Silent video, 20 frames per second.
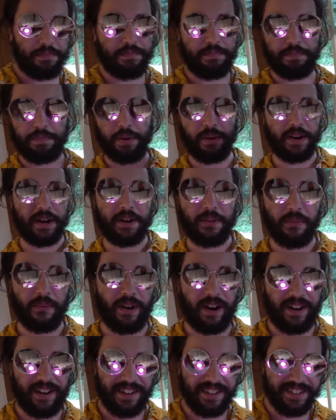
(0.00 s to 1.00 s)
brick
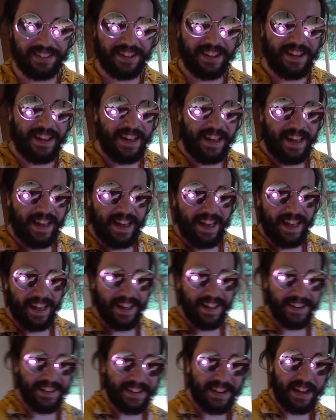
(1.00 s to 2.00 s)
walls
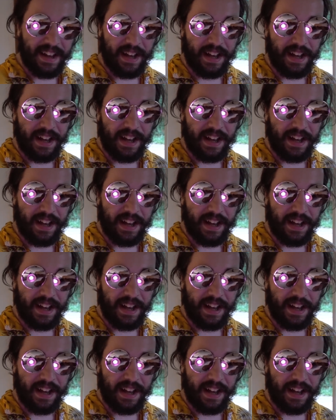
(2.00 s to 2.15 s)
and